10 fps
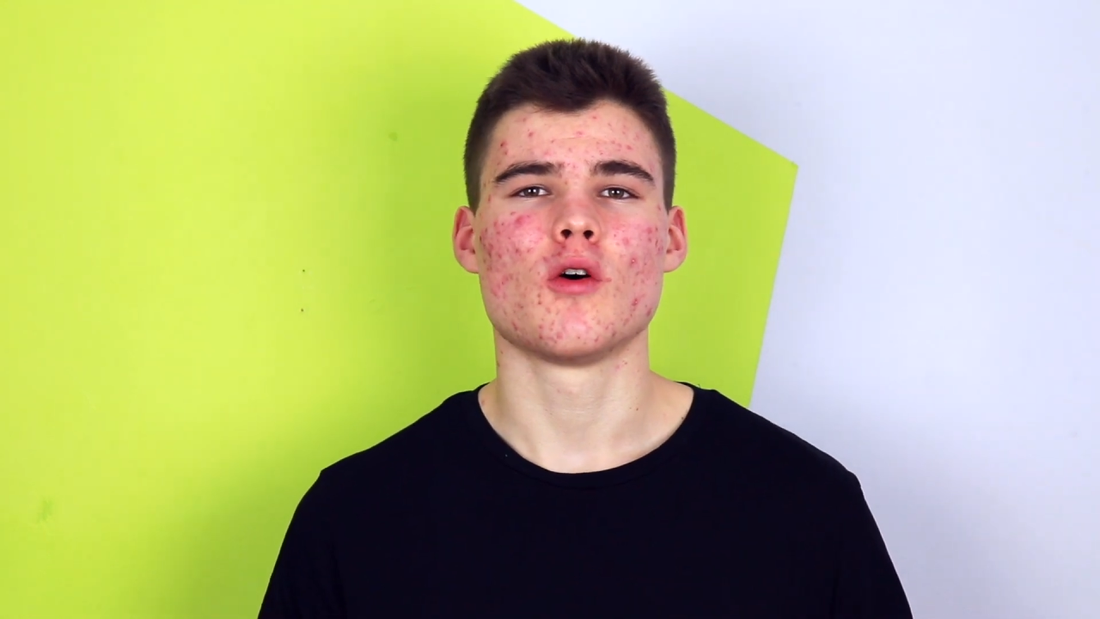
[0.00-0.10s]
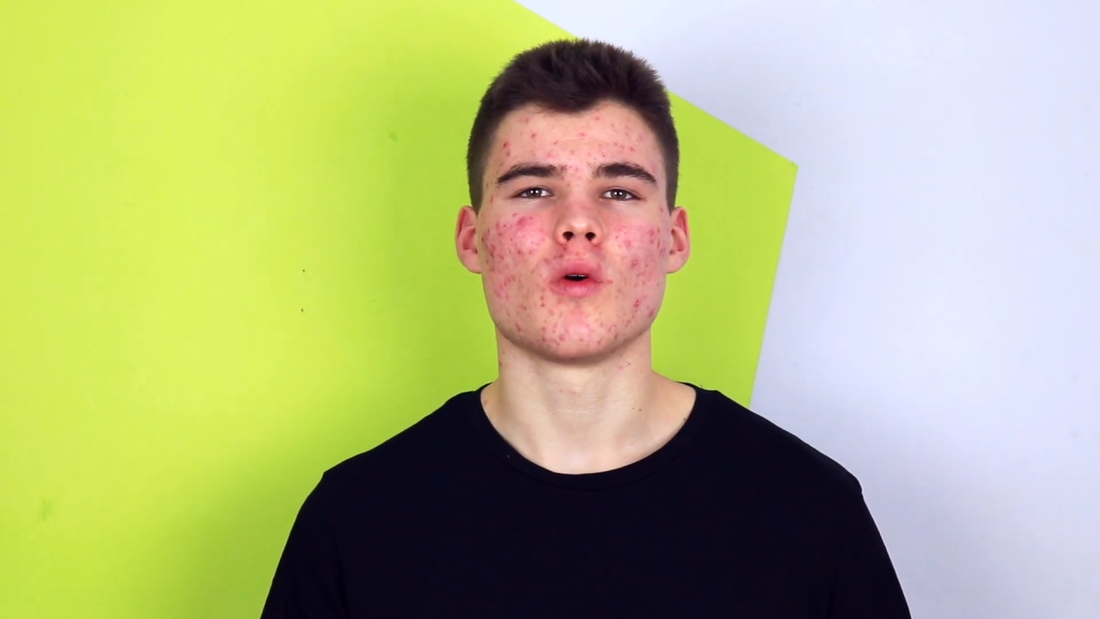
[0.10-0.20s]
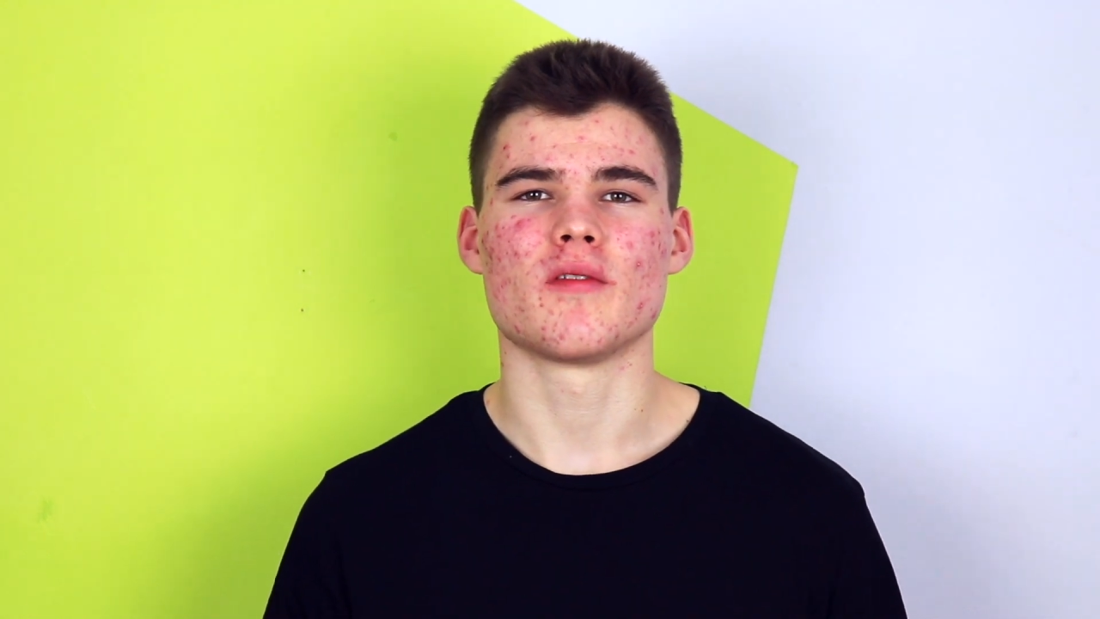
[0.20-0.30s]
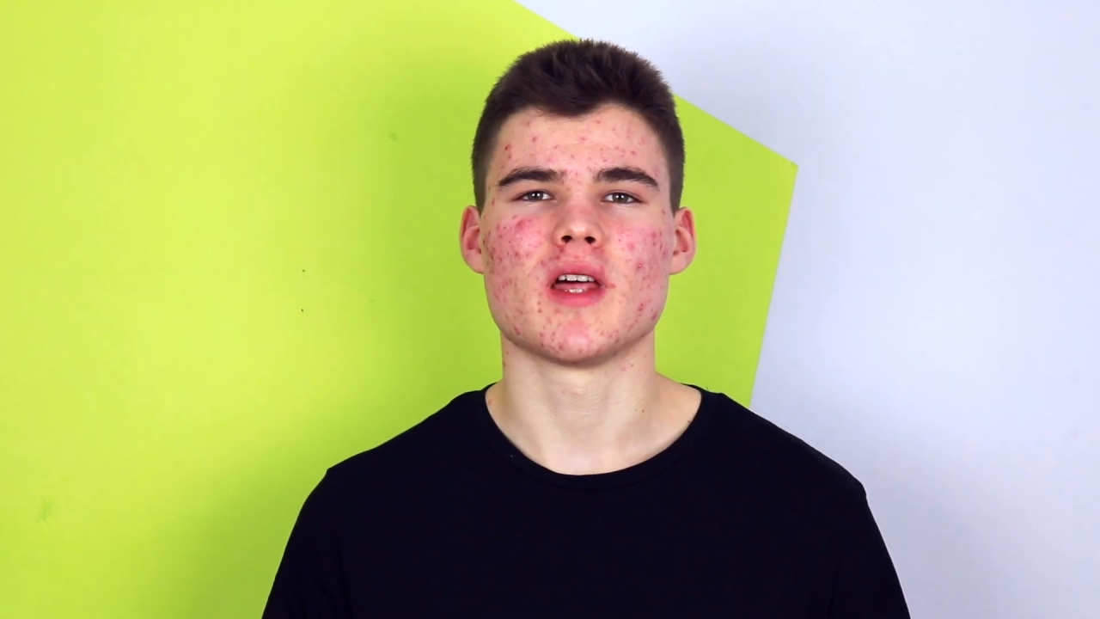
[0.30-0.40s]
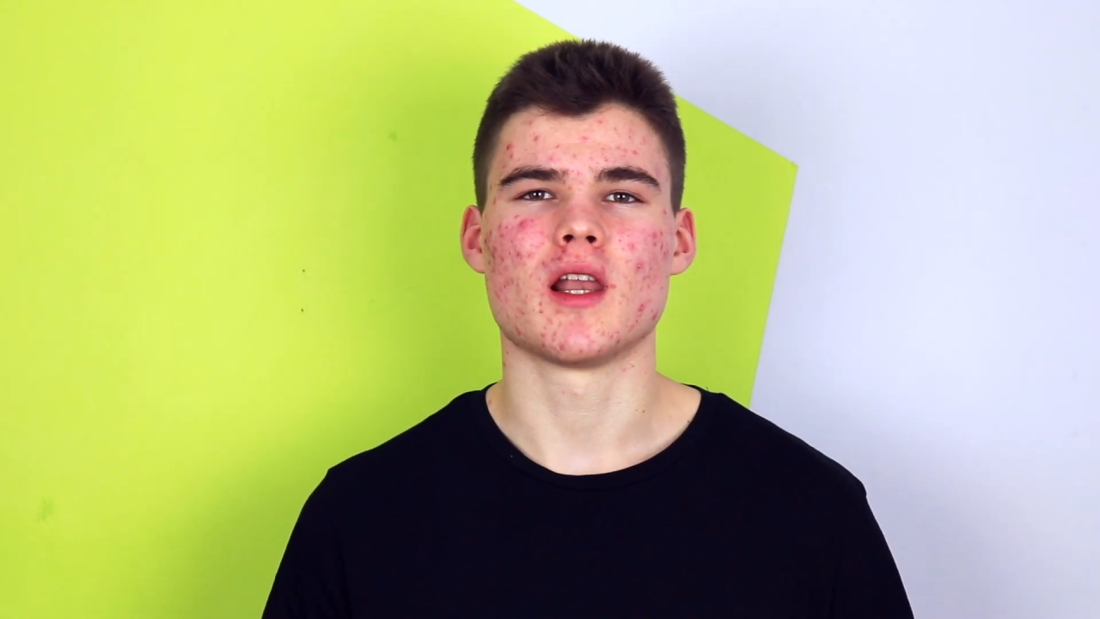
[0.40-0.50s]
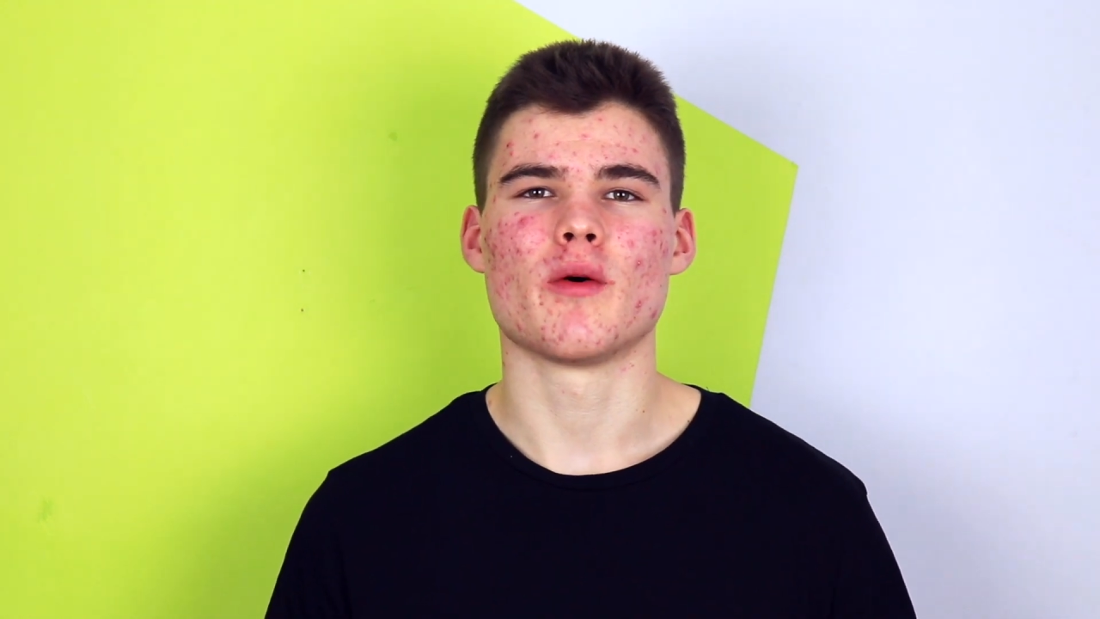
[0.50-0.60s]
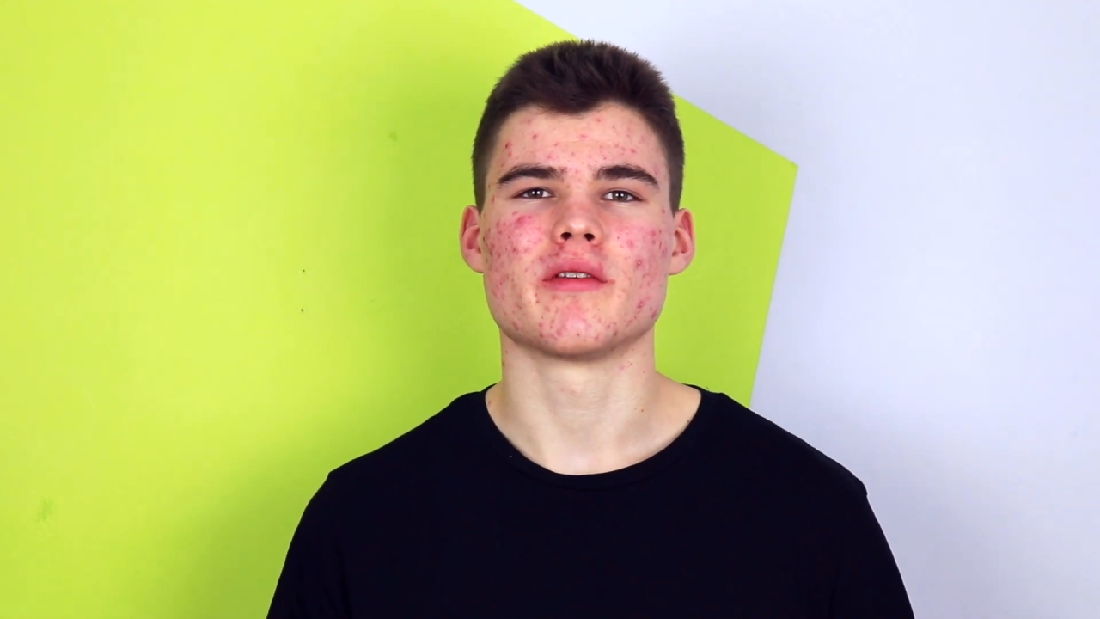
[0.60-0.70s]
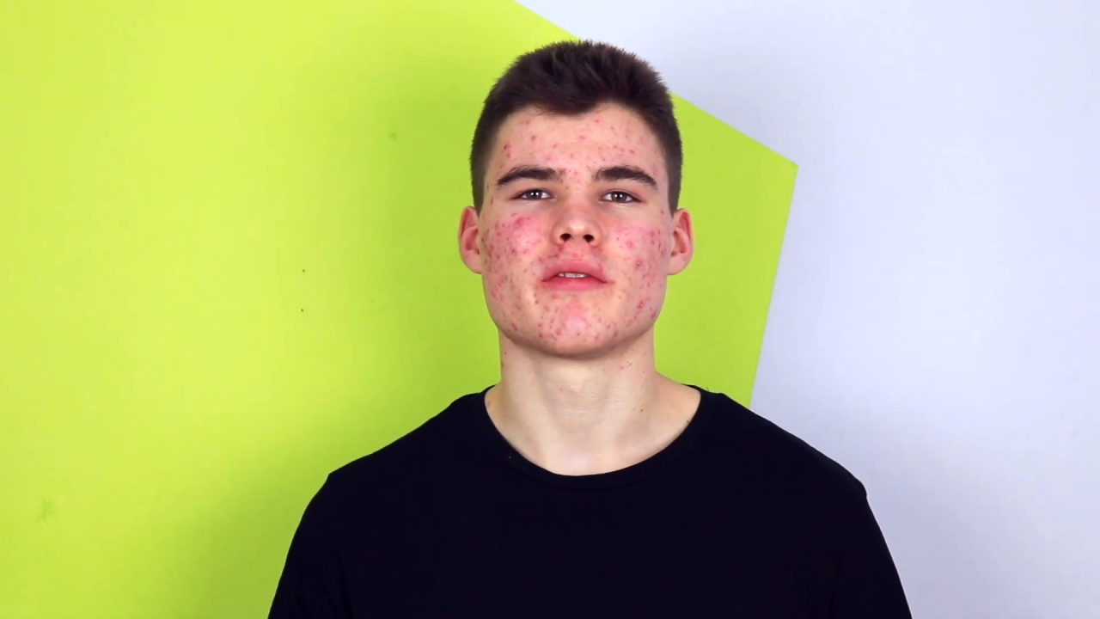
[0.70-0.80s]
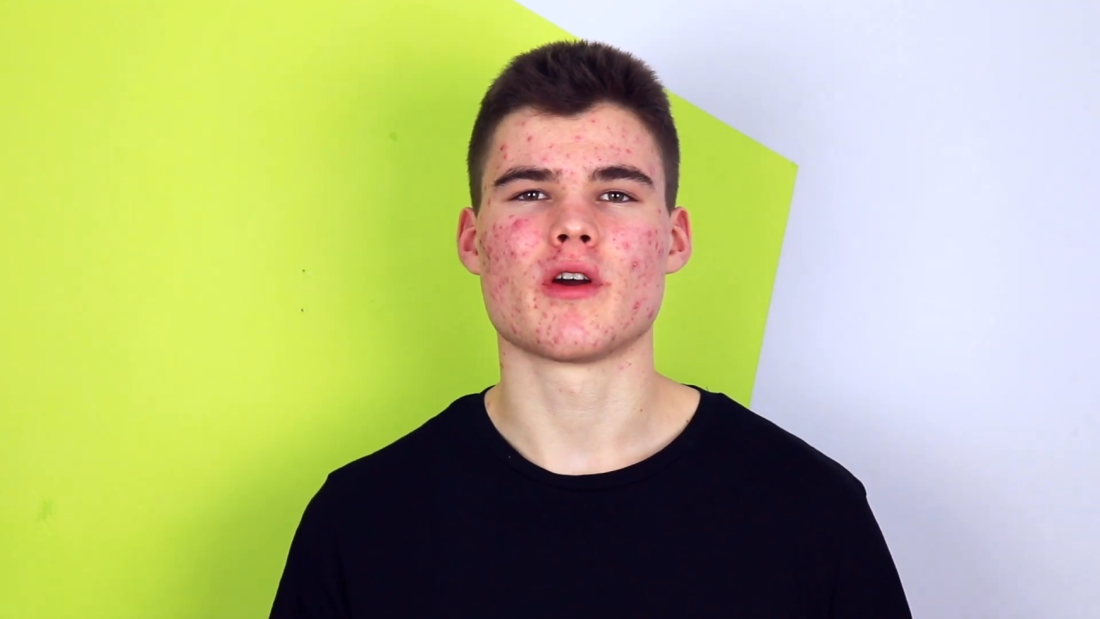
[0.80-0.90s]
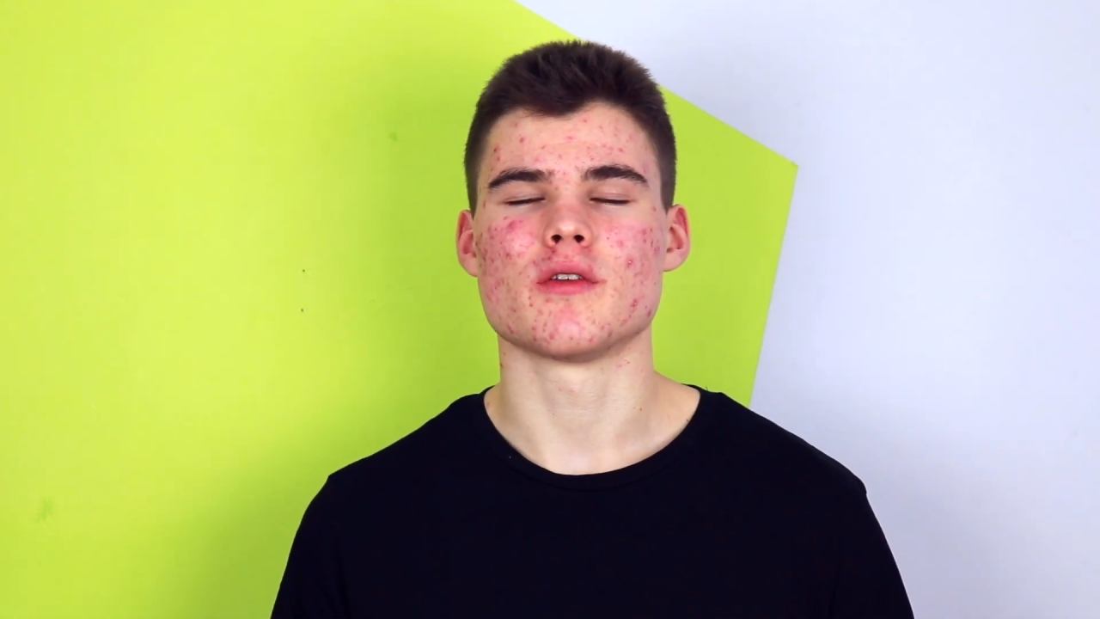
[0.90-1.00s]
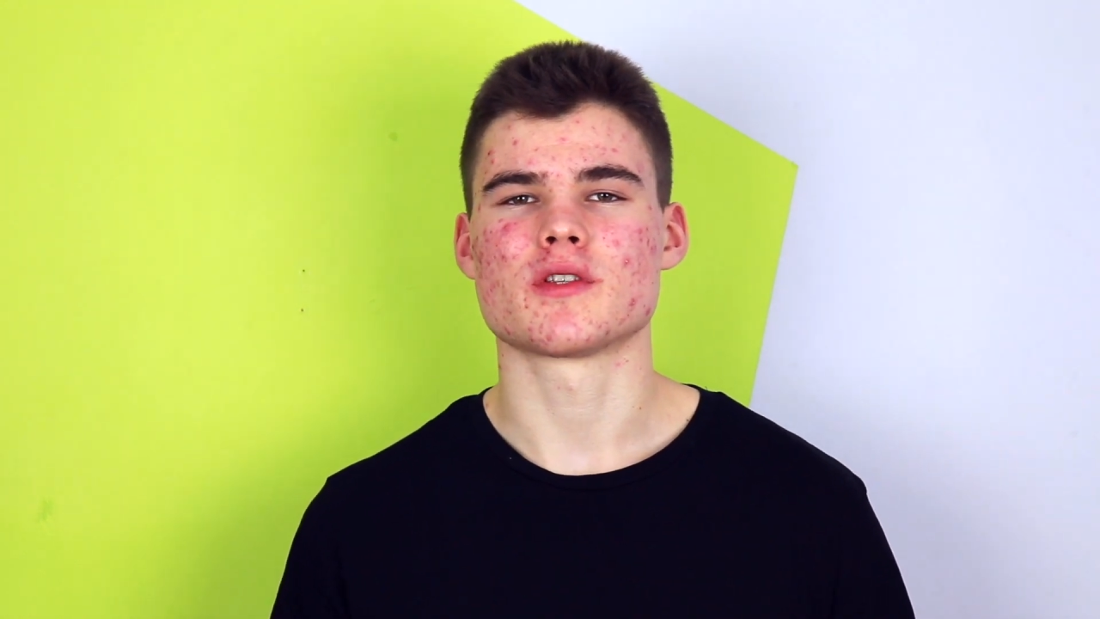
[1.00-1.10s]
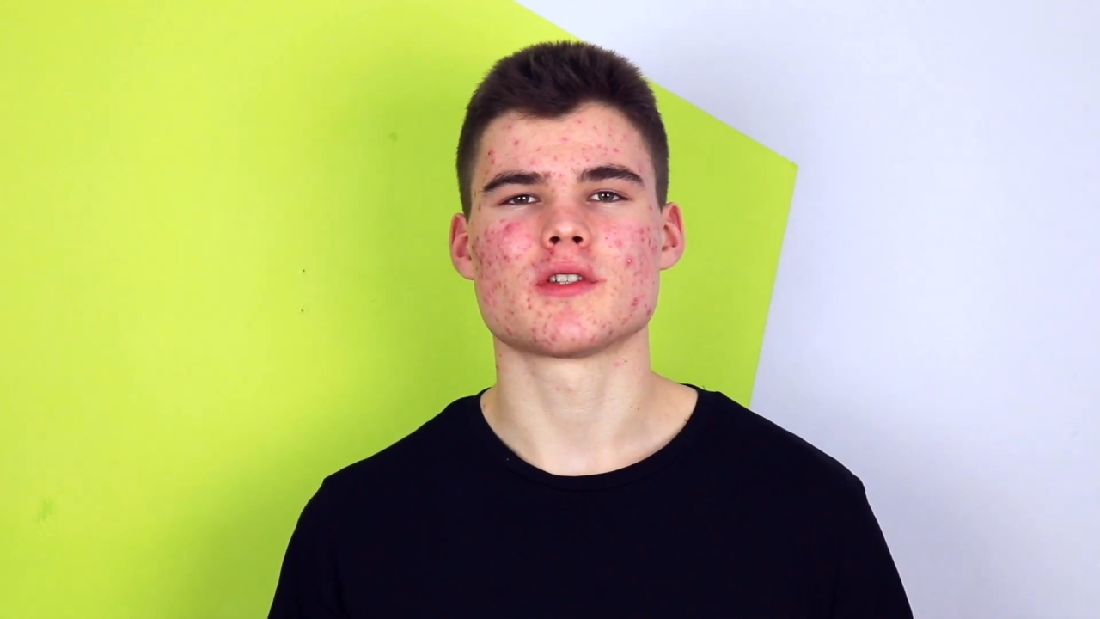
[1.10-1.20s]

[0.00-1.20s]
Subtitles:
all of their low-end phones,